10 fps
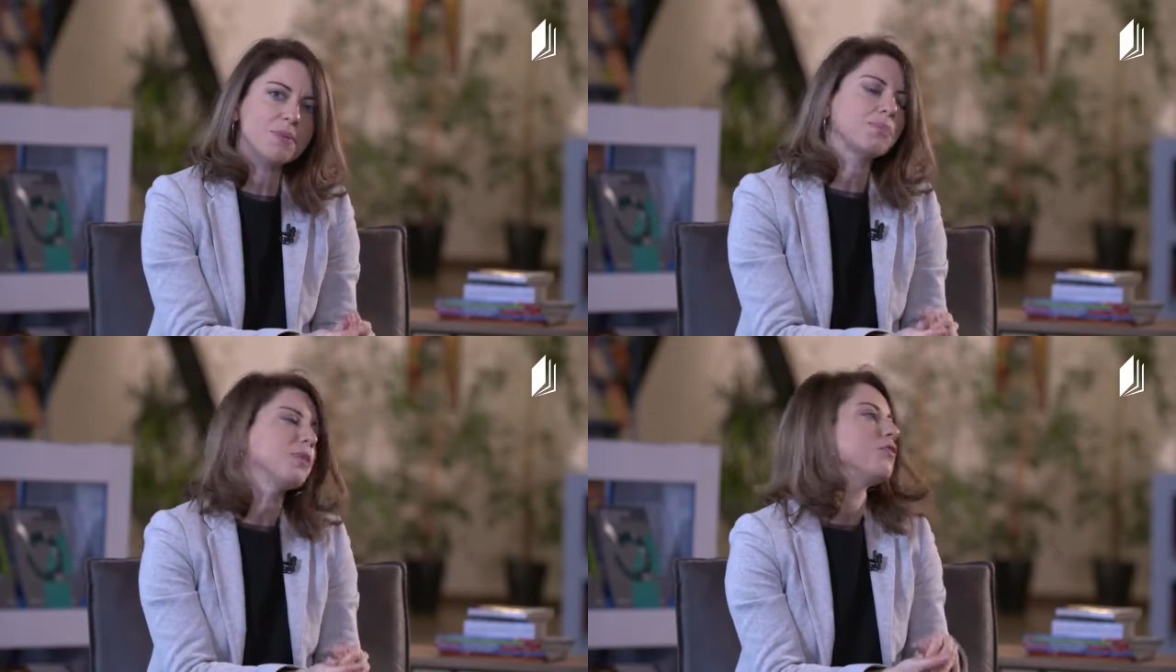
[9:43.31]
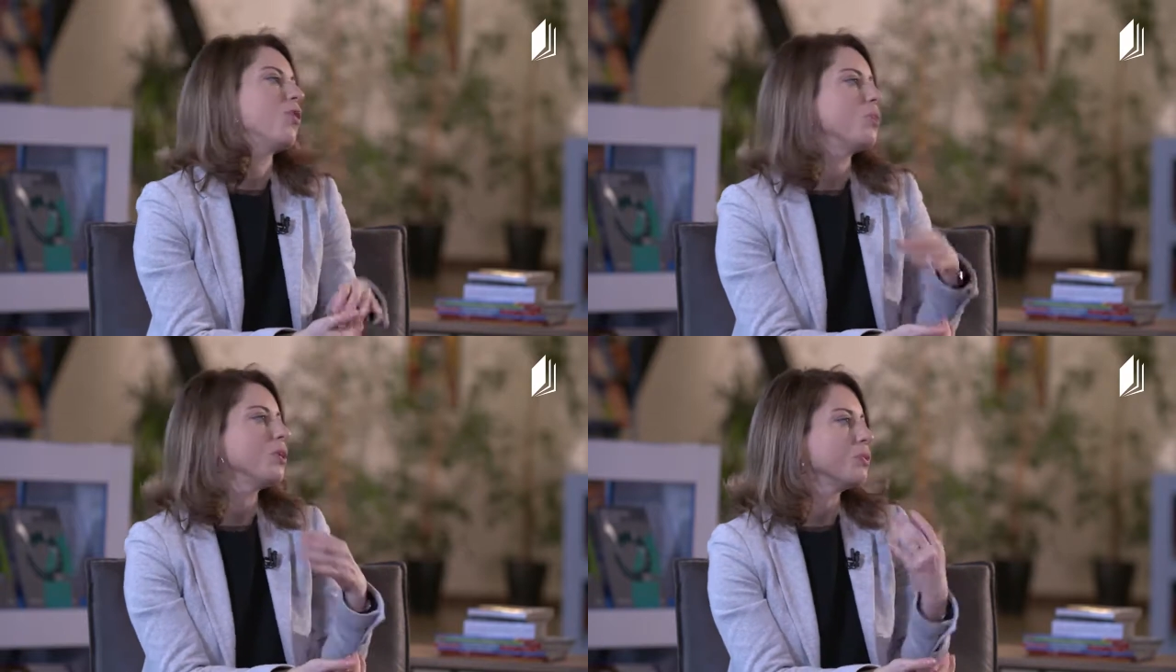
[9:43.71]
But
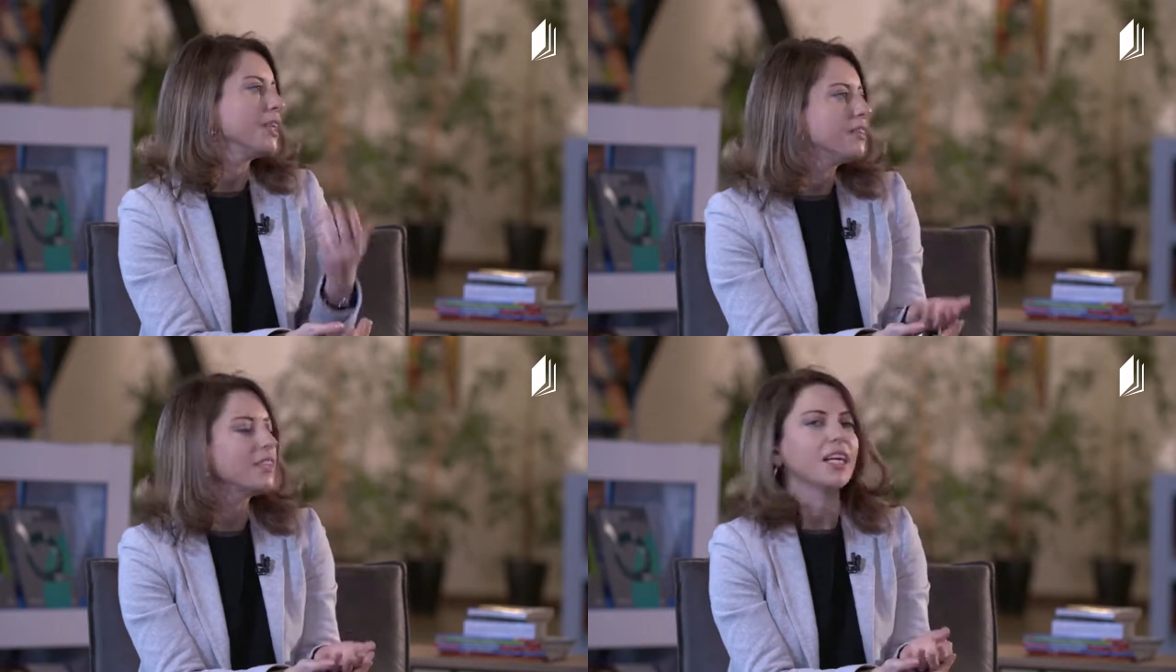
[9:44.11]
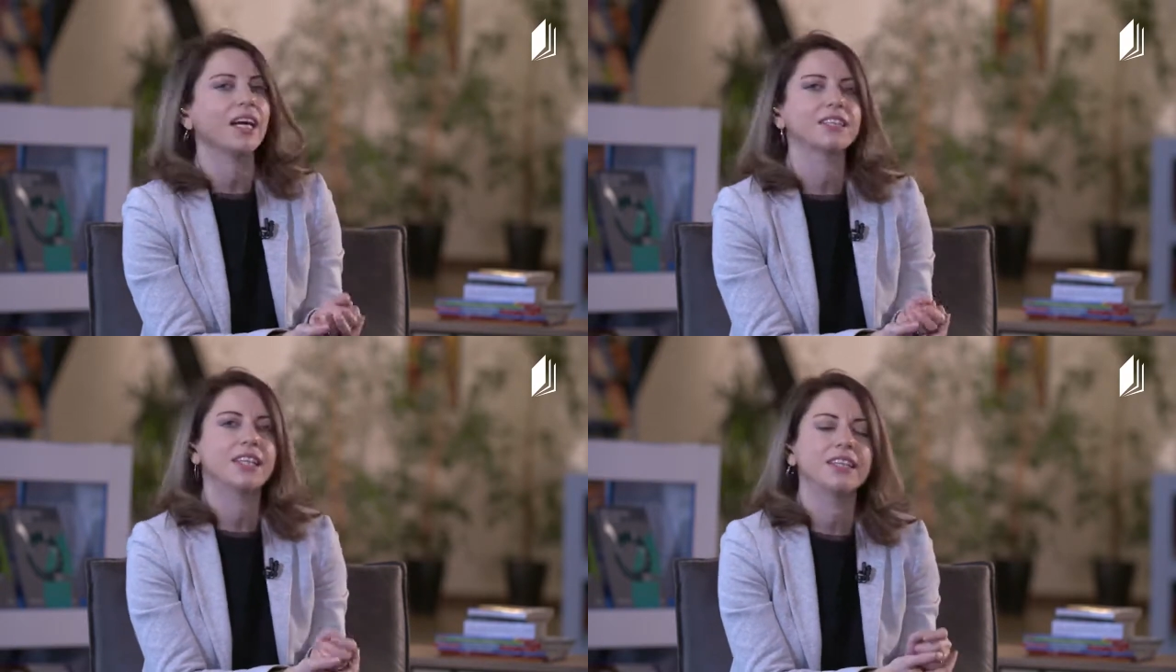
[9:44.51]
before we read the
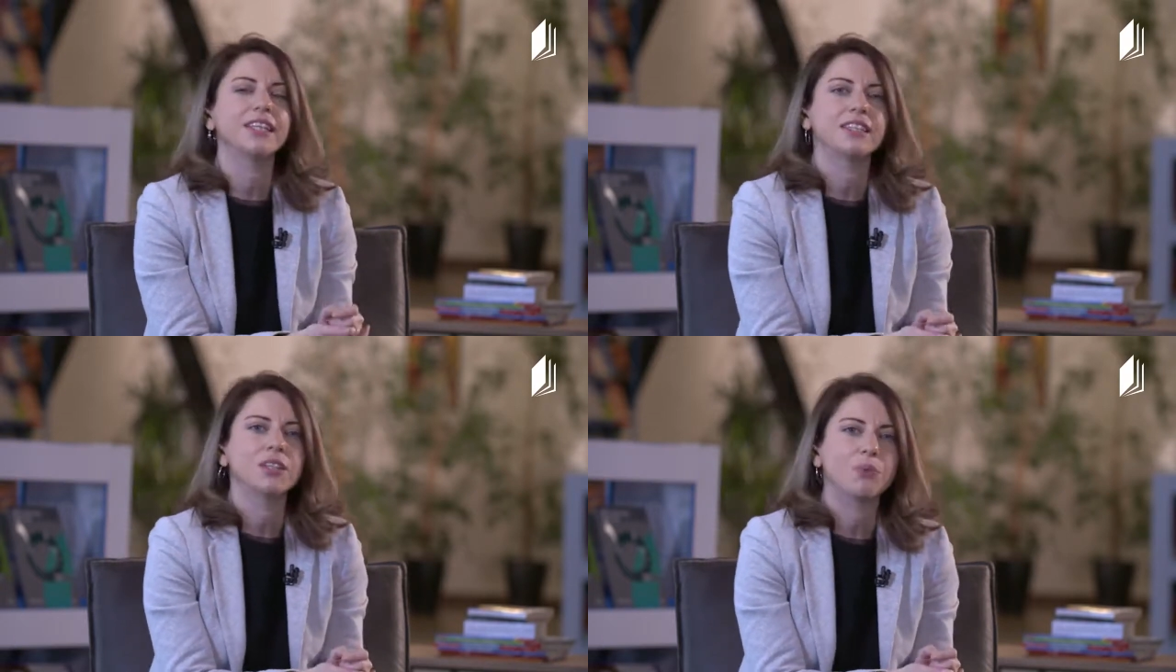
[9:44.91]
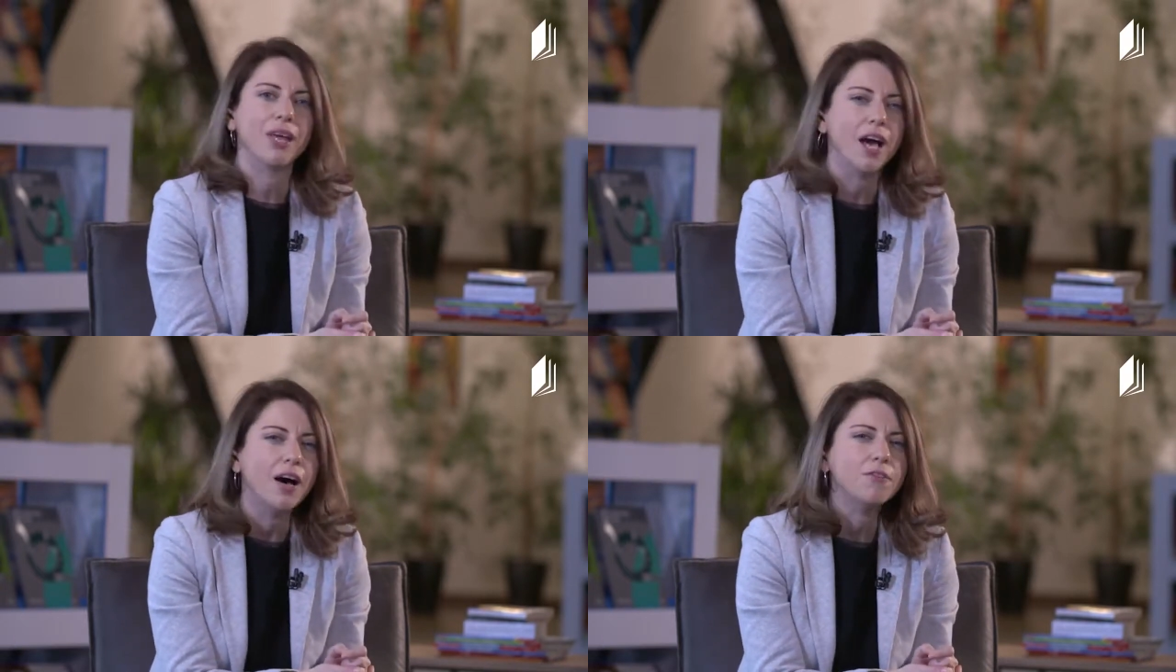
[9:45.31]
text, I think that
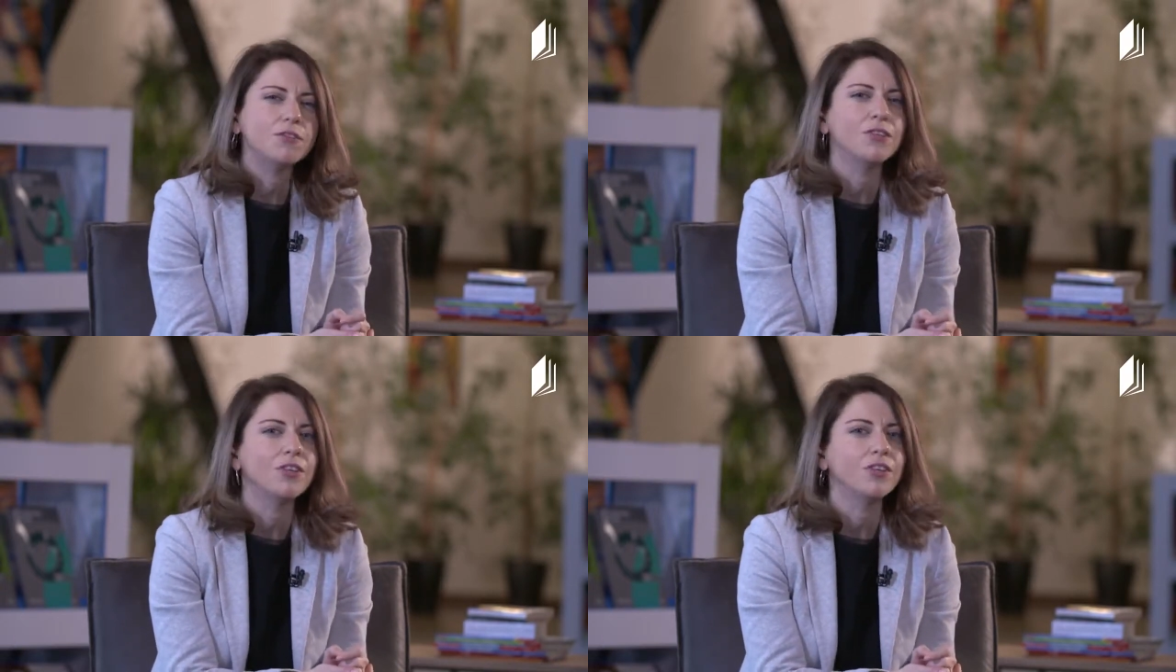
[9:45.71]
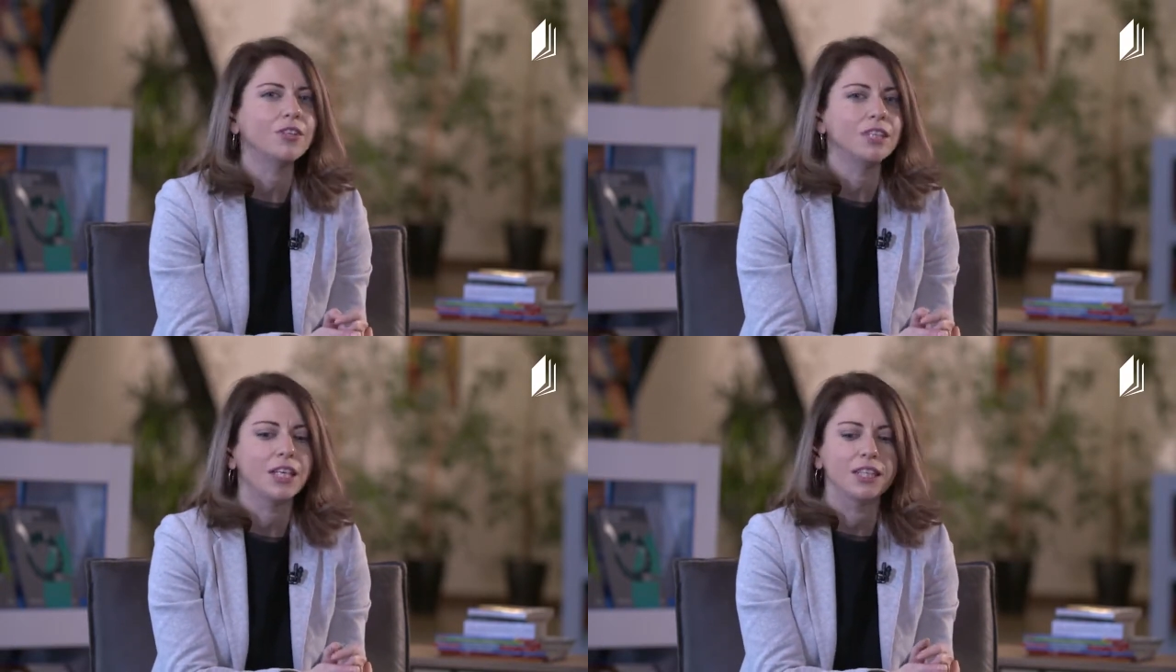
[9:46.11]
we have to
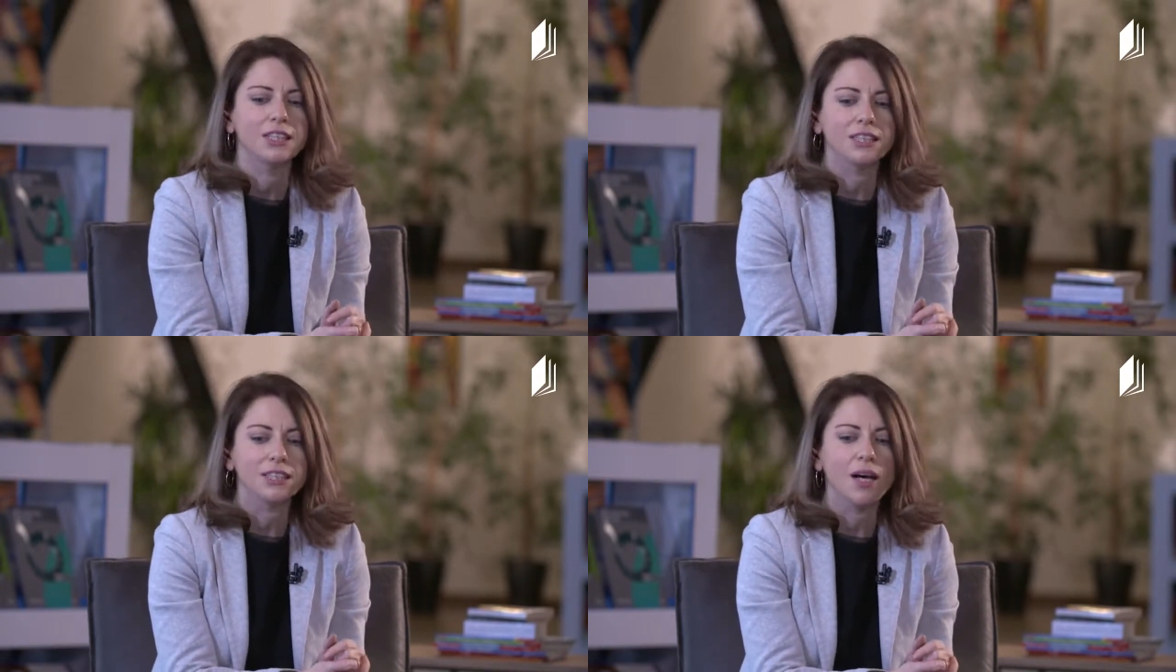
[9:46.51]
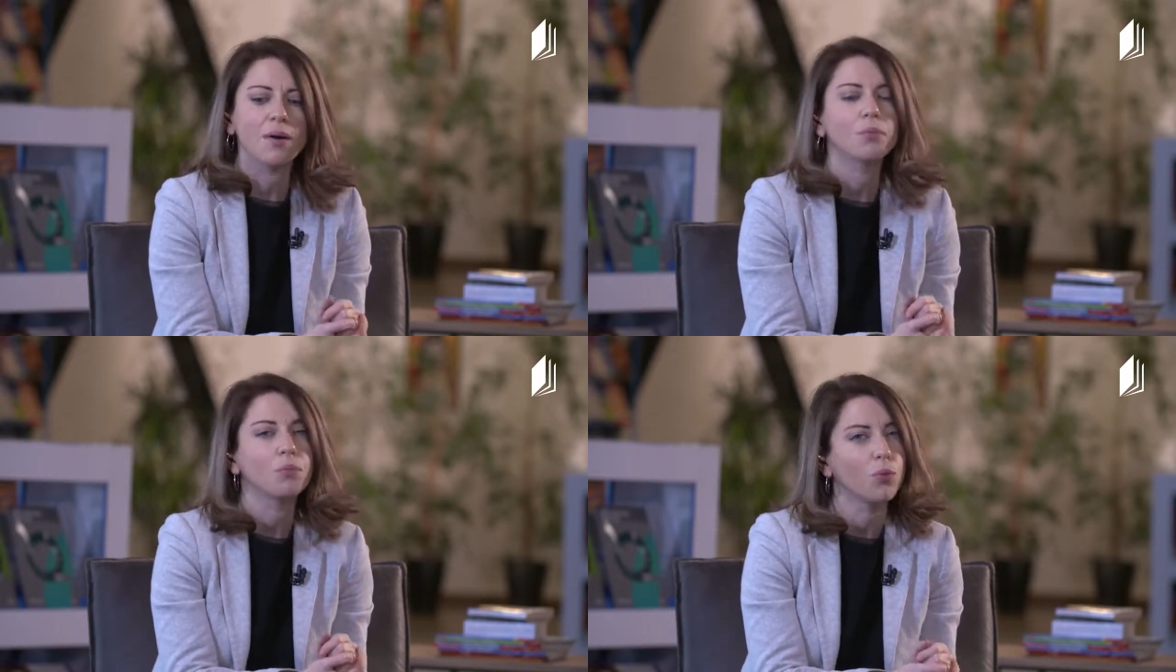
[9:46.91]
learn
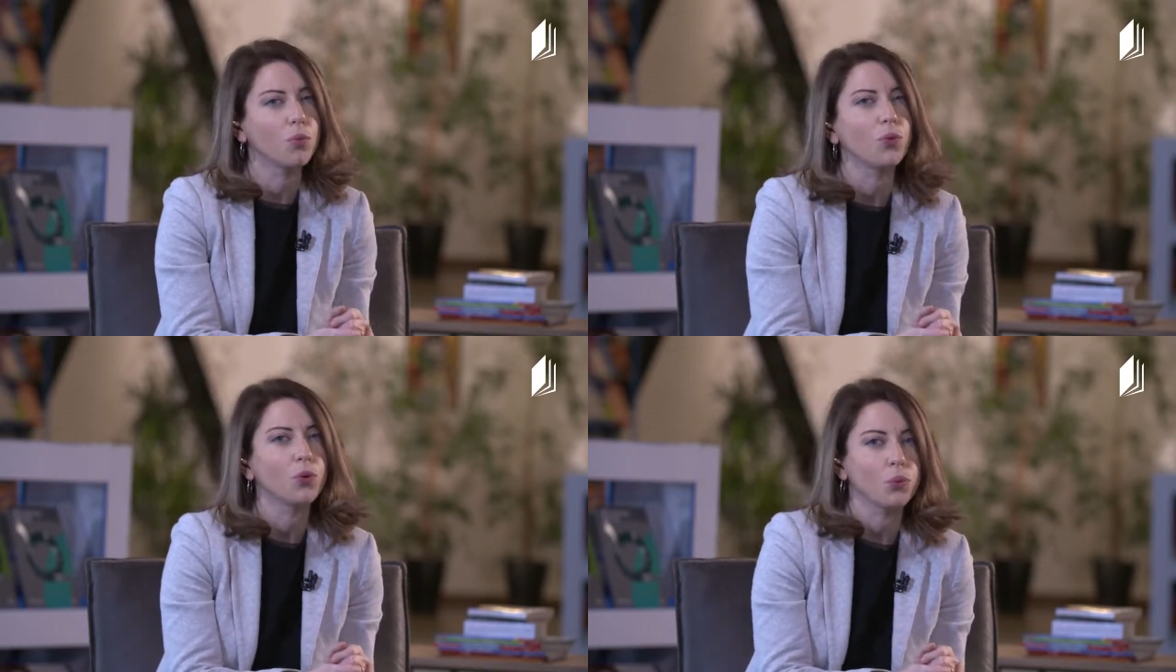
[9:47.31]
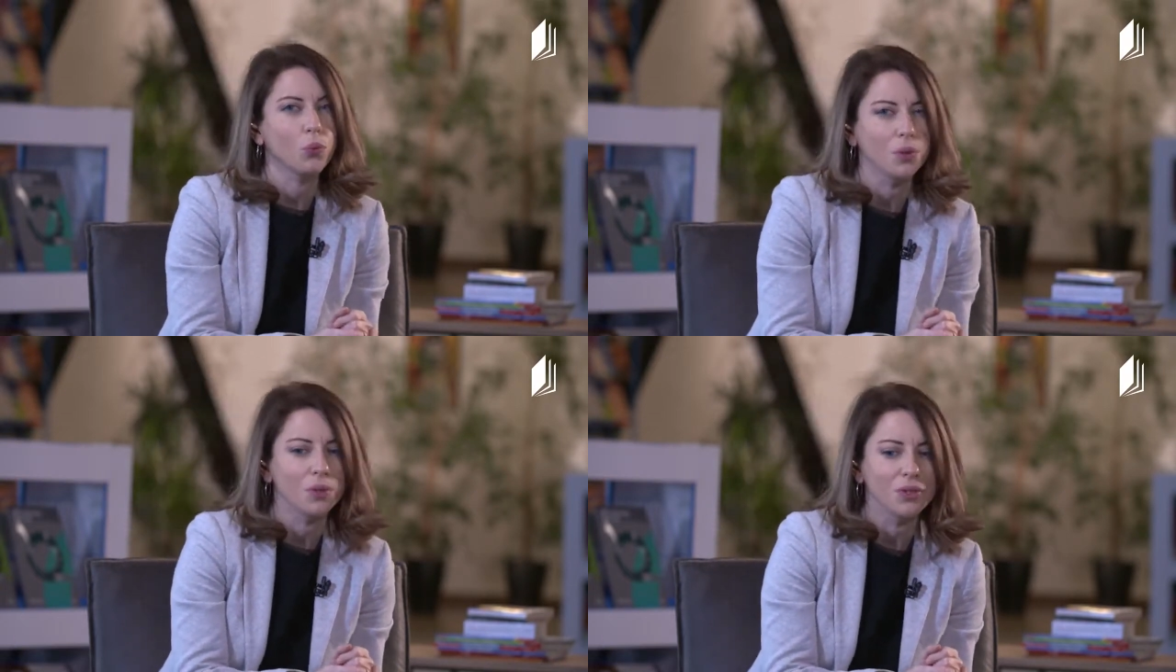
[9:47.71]
some more
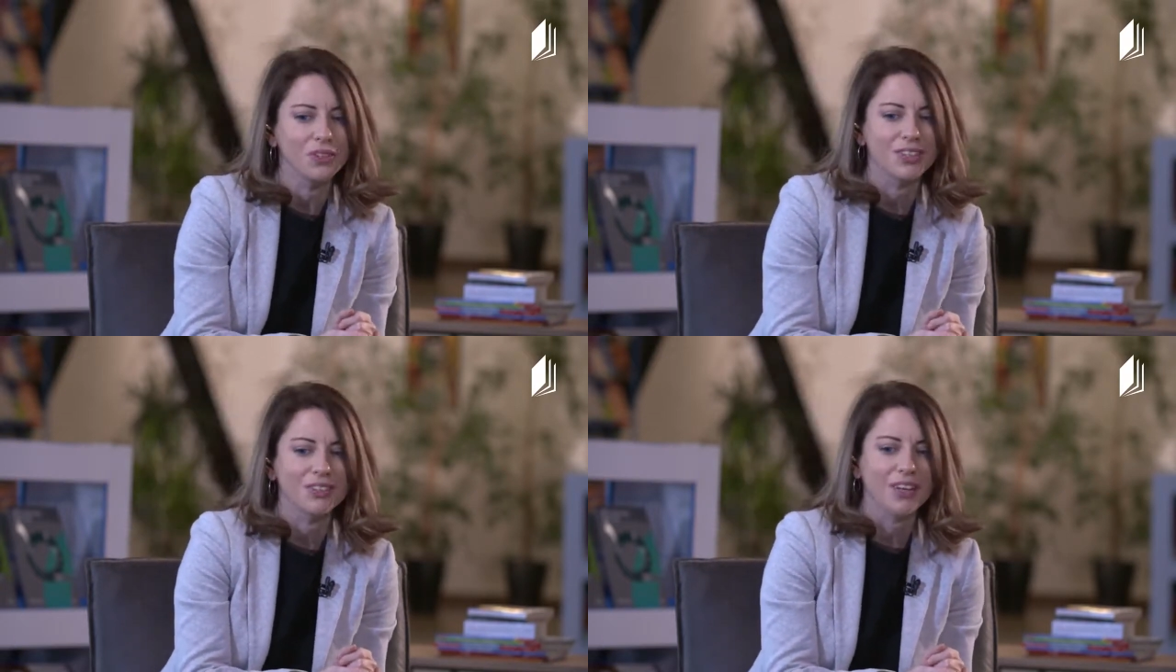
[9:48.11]
words,